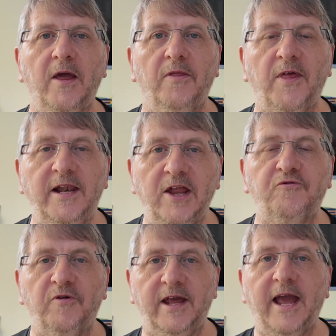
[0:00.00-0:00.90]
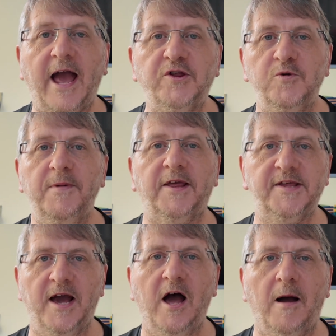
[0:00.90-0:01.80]
then literally as you
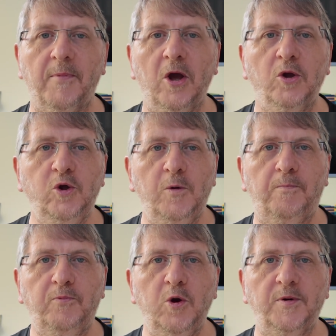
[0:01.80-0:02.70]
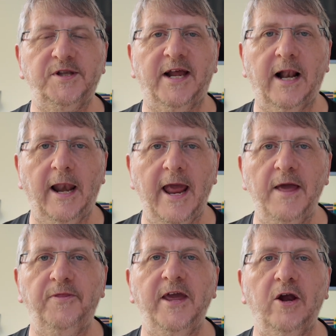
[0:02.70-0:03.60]
mix it up, you would
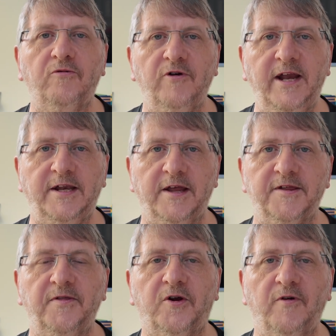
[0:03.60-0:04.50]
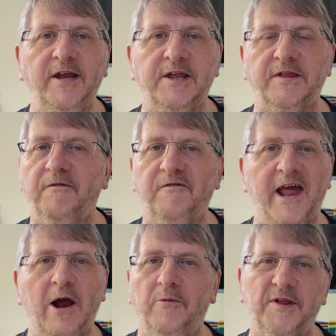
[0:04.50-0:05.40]
declare the ingredients at the greatest. The
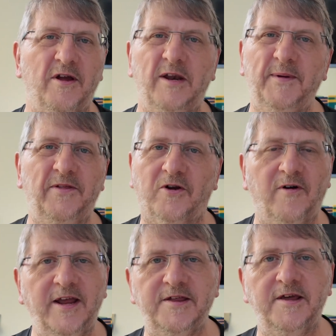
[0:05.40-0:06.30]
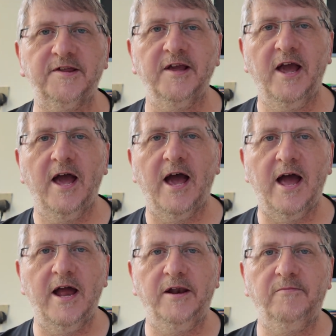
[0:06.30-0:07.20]
flour is going to be the greatest,
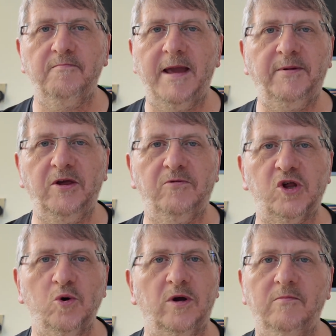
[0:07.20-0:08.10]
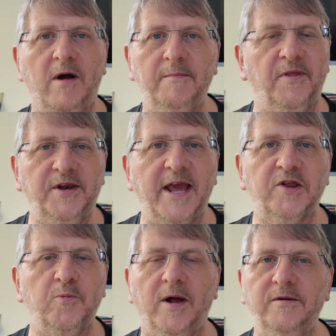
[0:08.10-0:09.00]
and maybe sugar might be the
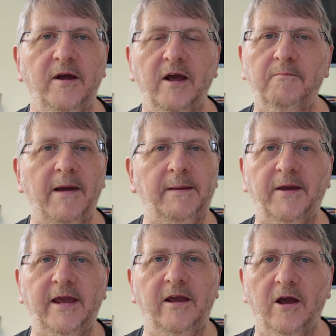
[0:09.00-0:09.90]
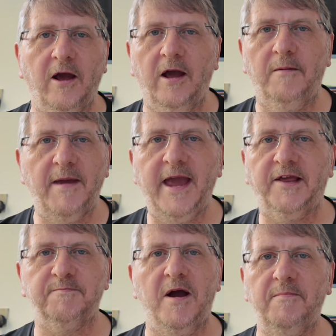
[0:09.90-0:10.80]
next one, maybe
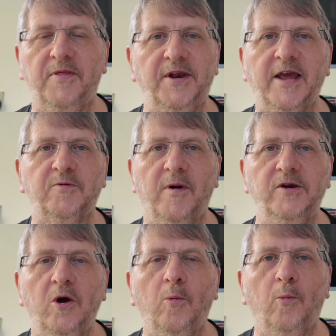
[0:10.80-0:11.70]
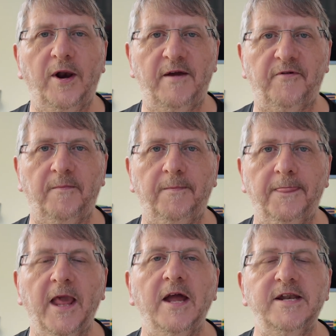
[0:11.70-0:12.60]
eggs might be the next one, whatever.
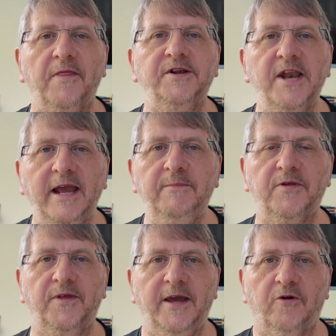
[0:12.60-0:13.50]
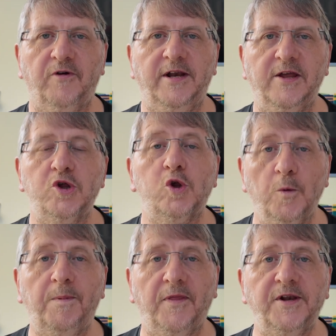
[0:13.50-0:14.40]
Now, the names of the ingredients
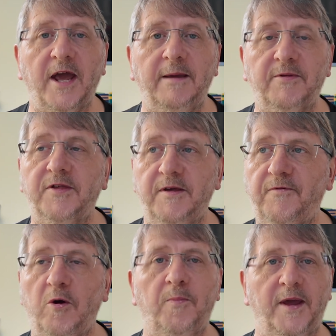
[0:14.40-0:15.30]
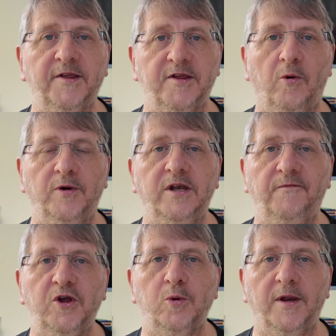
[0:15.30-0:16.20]
should be the names as if they were being sold
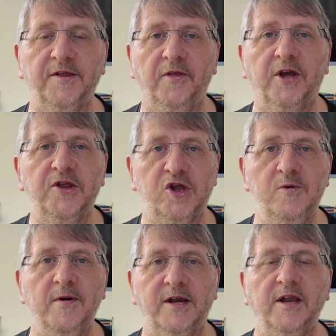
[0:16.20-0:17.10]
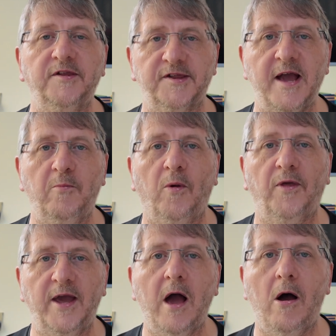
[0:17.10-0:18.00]
individually, so the consumer can understand what
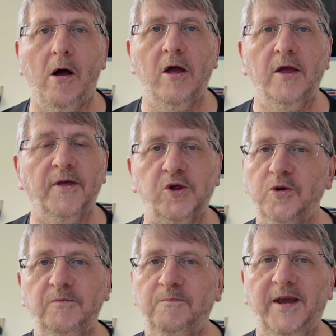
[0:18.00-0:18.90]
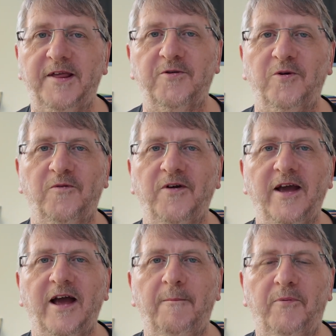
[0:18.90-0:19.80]
they are. They shouldn't be sort of
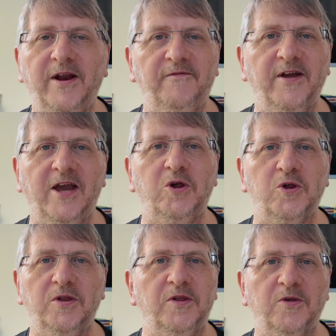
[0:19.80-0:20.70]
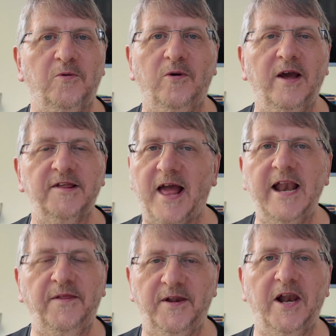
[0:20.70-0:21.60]
abbreviations or
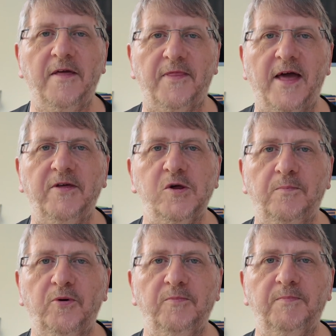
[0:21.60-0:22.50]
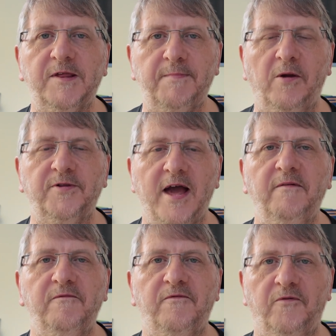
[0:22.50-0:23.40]
anything like that. They should be spelt out
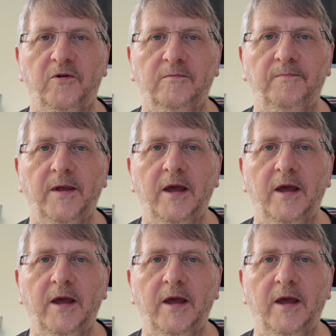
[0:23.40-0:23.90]
in full.